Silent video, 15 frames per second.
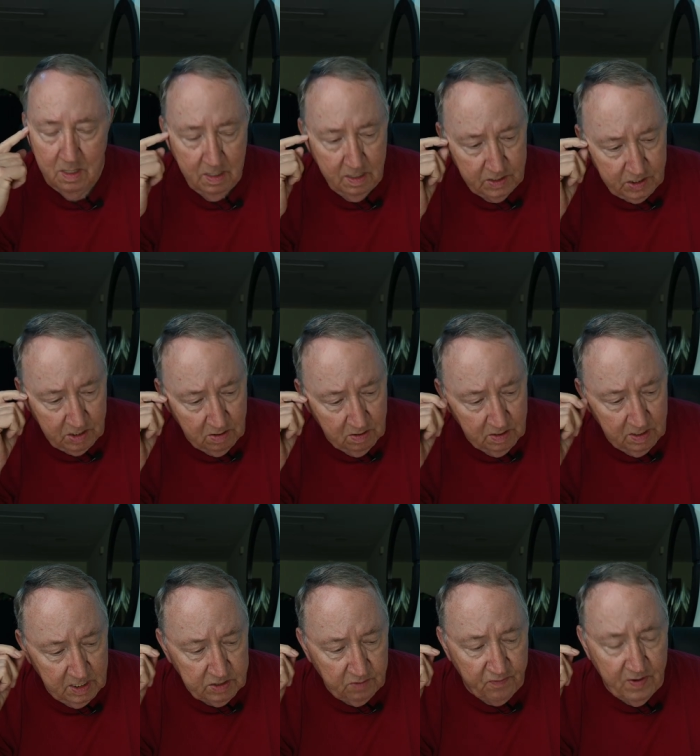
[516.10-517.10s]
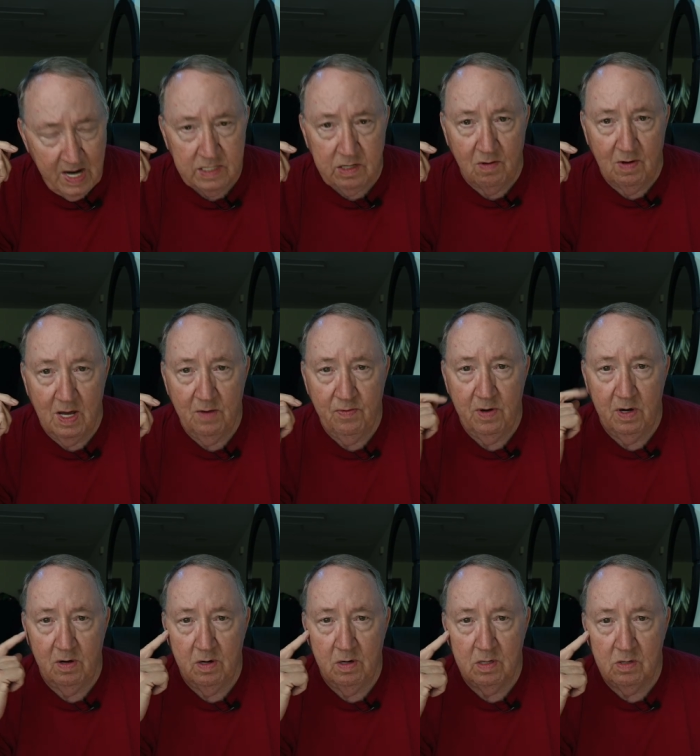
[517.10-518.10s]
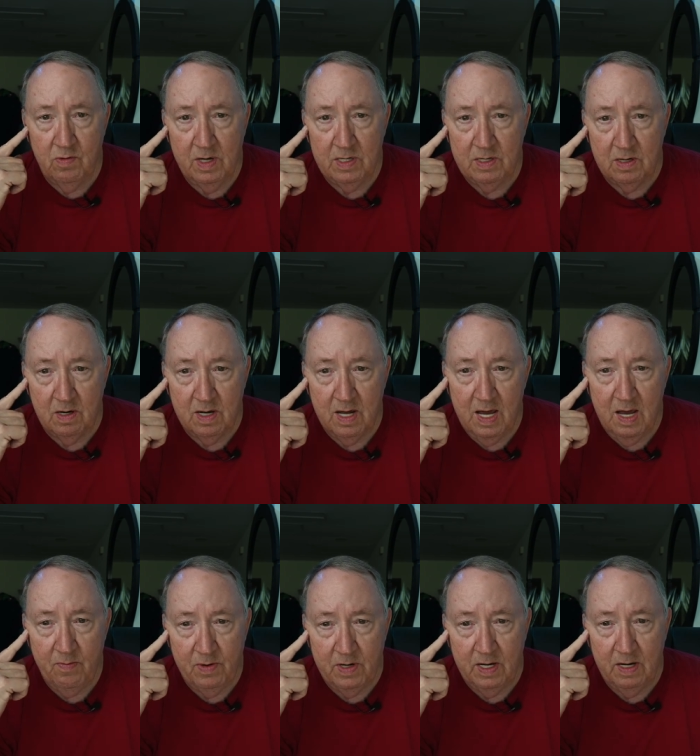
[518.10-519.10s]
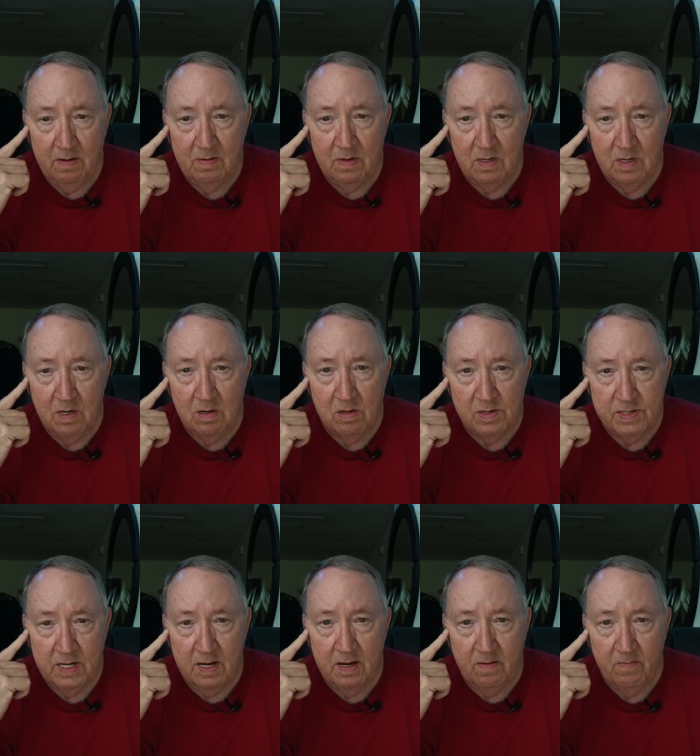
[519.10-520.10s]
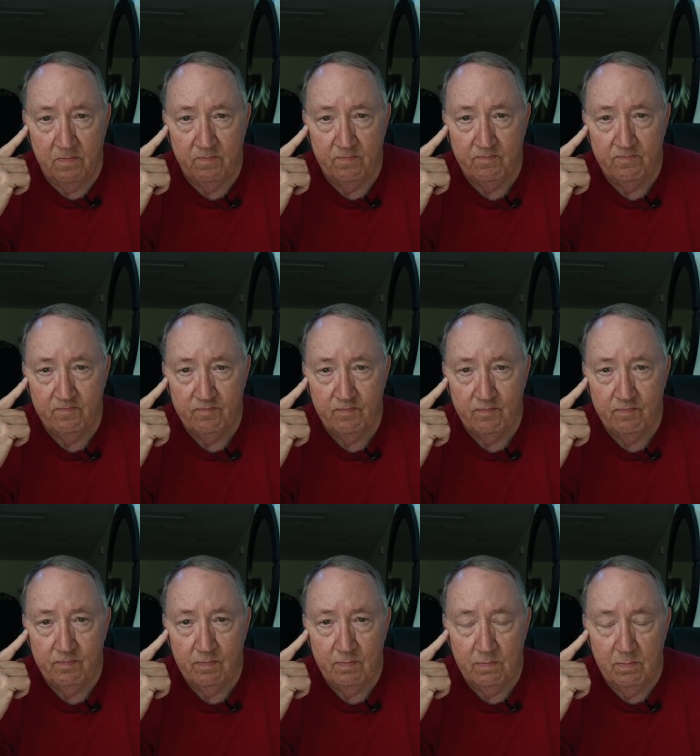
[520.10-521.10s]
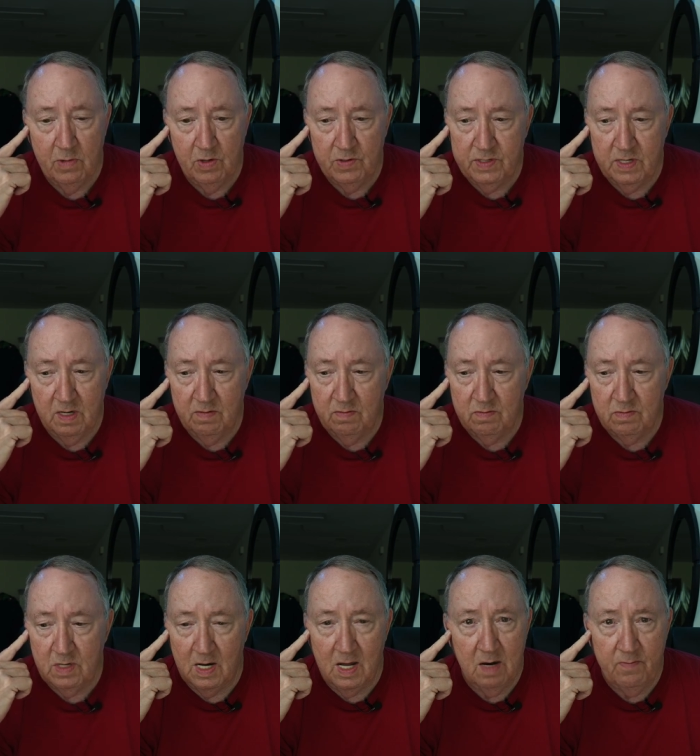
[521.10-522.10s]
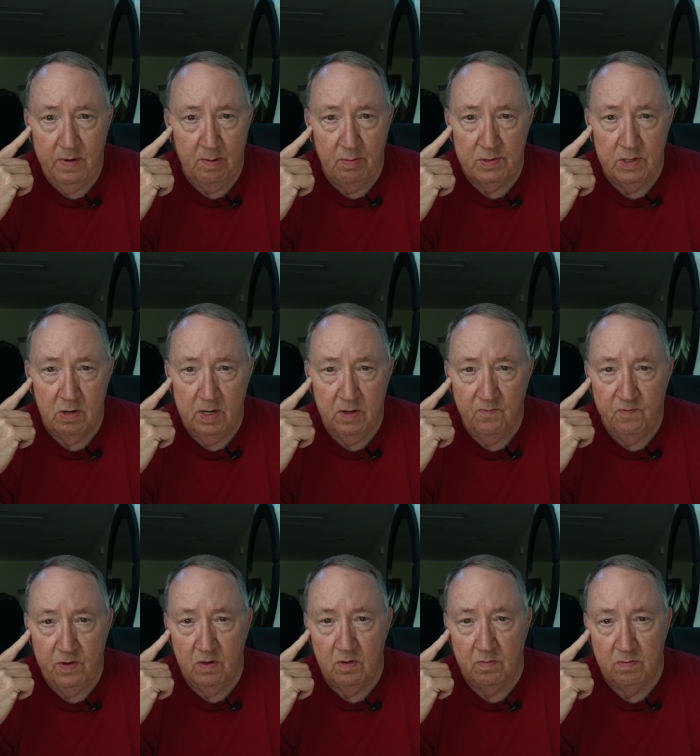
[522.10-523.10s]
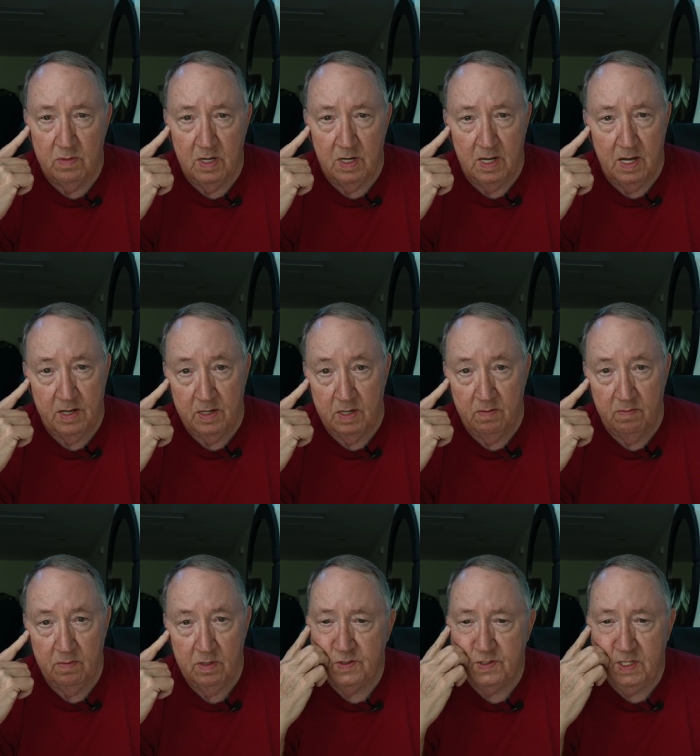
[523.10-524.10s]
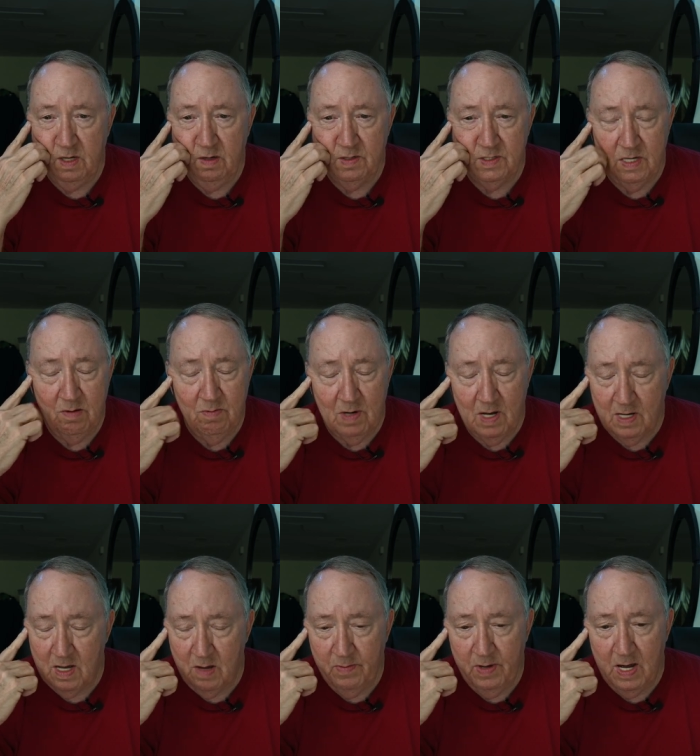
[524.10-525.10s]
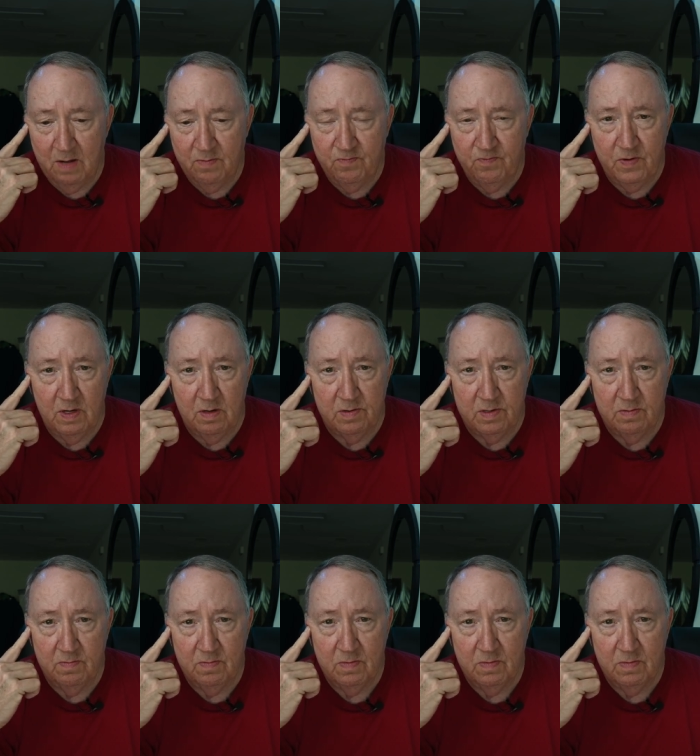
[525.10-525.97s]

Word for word: And so it's a fact of life here. Earthquakes are happening all the time. Most of them, a lot of people don't even feel a lot of them. Seems, seems like, I mean, I've felt